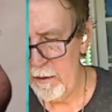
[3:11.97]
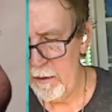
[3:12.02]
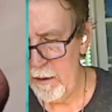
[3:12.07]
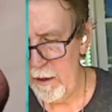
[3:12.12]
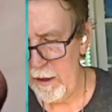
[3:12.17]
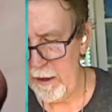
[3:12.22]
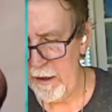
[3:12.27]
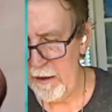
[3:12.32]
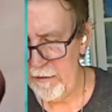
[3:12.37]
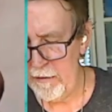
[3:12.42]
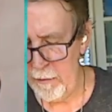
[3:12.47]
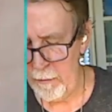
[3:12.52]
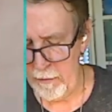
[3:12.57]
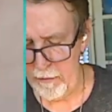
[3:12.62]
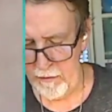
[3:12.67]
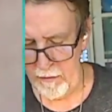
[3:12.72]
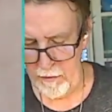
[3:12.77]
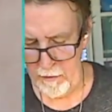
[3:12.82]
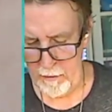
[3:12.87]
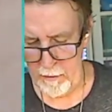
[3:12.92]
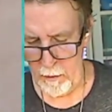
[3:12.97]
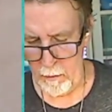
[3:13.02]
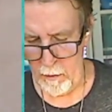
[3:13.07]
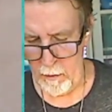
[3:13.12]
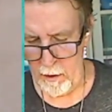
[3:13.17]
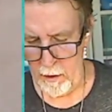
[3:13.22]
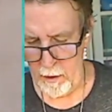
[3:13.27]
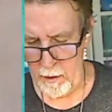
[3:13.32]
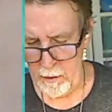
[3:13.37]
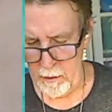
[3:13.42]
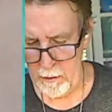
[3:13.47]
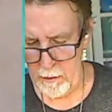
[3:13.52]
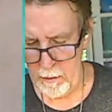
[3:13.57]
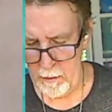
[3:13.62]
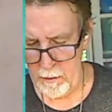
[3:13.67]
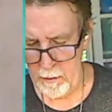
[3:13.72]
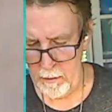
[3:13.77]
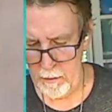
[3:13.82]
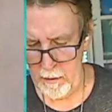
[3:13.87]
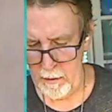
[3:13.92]
I guess it was just the one.
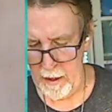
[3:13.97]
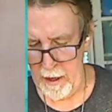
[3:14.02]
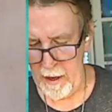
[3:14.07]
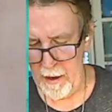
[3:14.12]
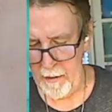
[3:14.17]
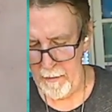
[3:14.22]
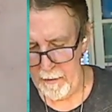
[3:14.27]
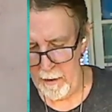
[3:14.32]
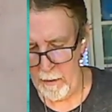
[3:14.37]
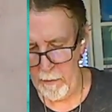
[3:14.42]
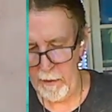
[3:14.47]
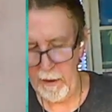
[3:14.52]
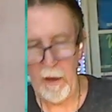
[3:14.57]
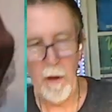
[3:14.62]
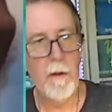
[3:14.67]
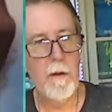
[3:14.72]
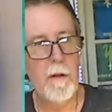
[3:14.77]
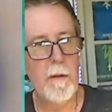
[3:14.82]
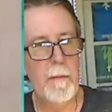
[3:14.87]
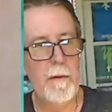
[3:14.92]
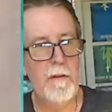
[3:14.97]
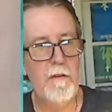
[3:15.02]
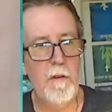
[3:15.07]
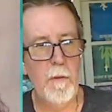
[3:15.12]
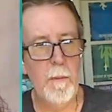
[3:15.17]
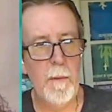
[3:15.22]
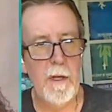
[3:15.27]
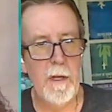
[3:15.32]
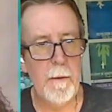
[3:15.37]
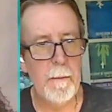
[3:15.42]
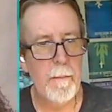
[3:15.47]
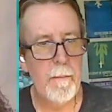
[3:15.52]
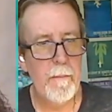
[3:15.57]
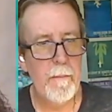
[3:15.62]
Yeah, here we go. Let me zoom in.